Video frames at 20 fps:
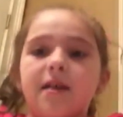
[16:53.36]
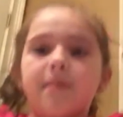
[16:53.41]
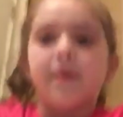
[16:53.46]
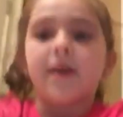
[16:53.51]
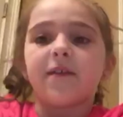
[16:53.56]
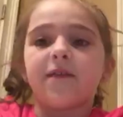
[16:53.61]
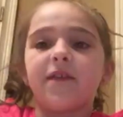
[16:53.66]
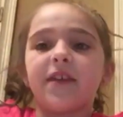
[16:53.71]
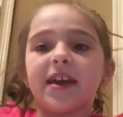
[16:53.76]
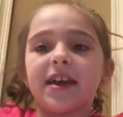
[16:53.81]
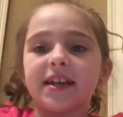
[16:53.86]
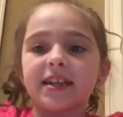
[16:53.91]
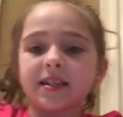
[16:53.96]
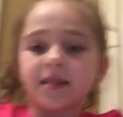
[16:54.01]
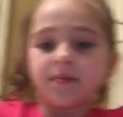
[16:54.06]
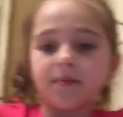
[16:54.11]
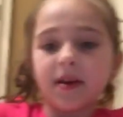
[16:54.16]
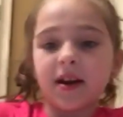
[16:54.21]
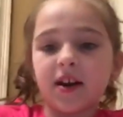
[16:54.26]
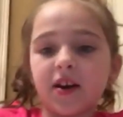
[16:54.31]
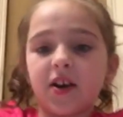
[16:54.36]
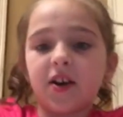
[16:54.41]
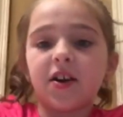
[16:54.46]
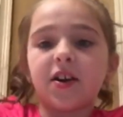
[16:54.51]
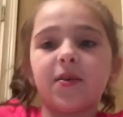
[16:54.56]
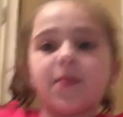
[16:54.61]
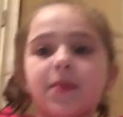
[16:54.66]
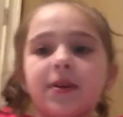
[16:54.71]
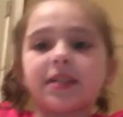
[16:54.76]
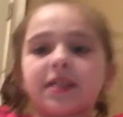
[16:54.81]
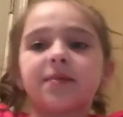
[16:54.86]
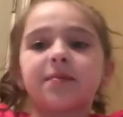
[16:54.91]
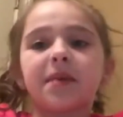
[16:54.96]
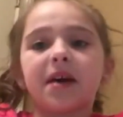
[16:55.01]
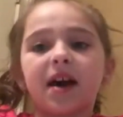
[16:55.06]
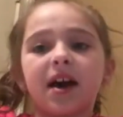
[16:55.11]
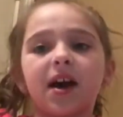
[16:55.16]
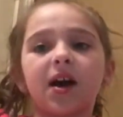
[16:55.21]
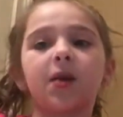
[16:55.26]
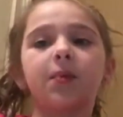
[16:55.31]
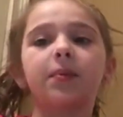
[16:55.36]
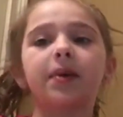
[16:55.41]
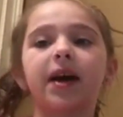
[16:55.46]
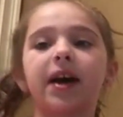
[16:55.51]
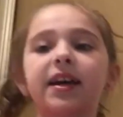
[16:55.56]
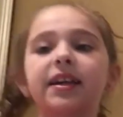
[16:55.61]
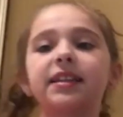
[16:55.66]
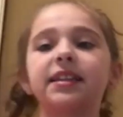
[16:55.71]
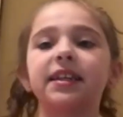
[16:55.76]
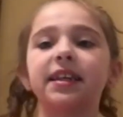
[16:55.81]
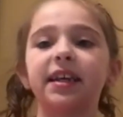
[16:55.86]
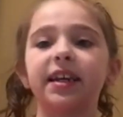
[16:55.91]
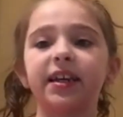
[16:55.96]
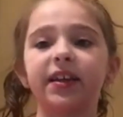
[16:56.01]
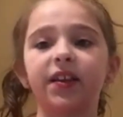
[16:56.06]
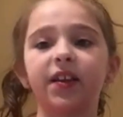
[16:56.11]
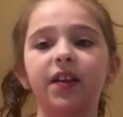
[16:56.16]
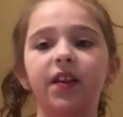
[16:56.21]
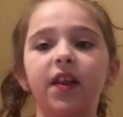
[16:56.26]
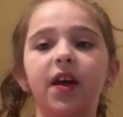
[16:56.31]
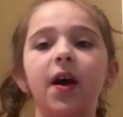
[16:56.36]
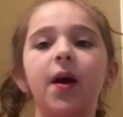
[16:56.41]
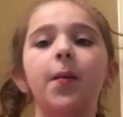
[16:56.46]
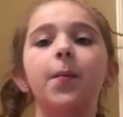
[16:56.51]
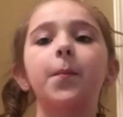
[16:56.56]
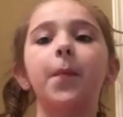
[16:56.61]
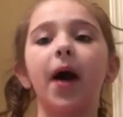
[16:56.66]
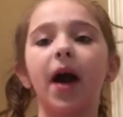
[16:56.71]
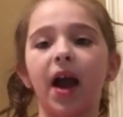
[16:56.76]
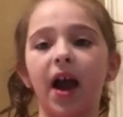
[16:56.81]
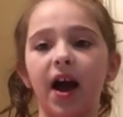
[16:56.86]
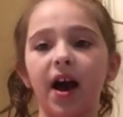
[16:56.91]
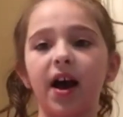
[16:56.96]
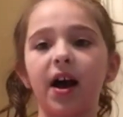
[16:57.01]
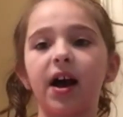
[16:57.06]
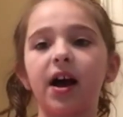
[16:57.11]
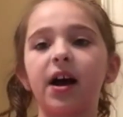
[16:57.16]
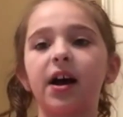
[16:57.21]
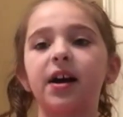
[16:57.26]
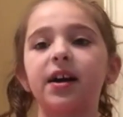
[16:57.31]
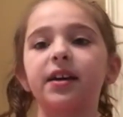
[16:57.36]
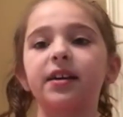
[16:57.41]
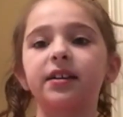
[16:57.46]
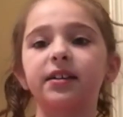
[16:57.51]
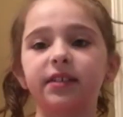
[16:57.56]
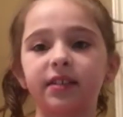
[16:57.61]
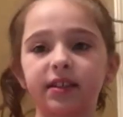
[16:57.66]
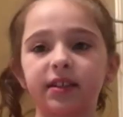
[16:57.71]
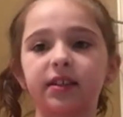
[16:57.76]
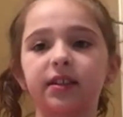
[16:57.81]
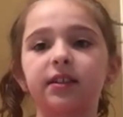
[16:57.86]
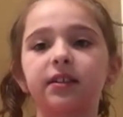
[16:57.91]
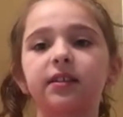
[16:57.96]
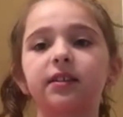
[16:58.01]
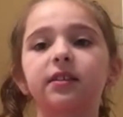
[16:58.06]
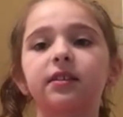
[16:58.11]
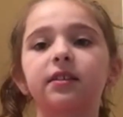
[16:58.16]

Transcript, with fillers: My face, my heart, my smile, my teeth, my eyes.